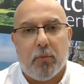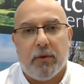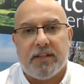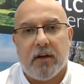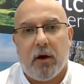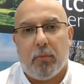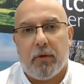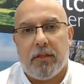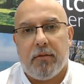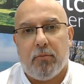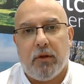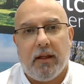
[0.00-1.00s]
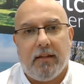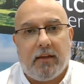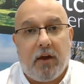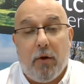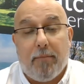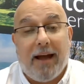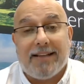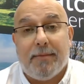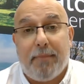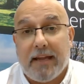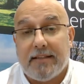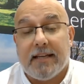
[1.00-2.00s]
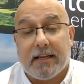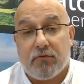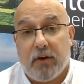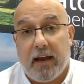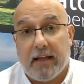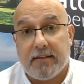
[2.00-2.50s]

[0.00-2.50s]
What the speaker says: we start with going back to basics, really.